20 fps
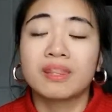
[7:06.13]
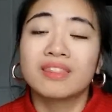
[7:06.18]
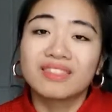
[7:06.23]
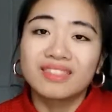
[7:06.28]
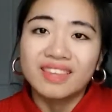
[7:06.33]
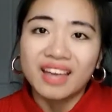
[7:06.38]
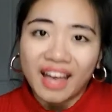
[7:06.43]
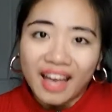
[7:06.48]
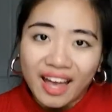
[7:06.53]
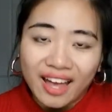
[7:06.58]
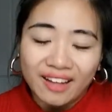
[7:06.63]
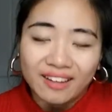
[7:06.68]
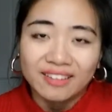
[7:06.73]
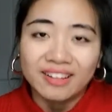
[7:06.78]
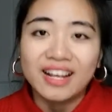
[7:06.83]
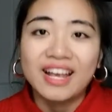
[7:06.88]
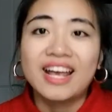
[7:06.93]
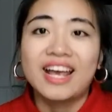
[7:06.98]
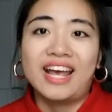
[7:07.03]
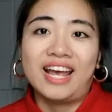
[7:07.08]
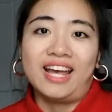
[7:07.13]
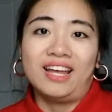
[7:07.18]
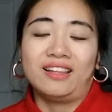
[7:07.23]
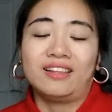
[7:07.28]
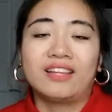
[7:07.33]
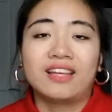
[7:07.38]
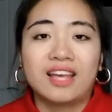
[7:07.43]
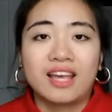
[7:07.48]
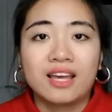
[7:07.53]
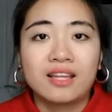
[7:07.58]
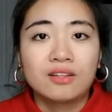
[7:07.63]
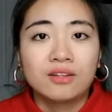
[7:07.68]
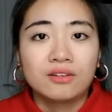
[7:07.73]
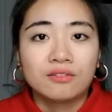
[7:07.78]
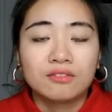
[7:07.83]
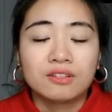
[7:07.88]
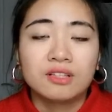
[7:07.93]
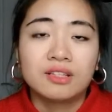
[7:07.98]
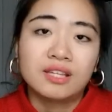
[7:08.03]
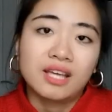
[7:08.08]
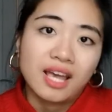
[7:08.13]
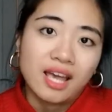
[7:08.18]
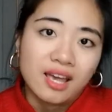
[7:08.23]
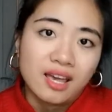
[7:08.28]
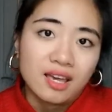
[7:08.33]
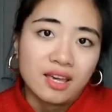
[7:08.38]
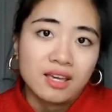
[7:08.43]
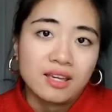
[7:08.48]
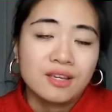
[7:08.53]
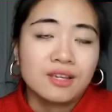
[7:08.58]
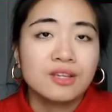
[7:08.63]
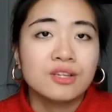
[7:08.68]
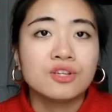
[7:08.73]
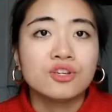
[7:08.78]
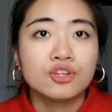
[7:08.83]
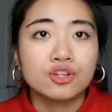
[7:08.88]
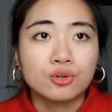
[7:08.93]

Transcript: But then at the end of the day,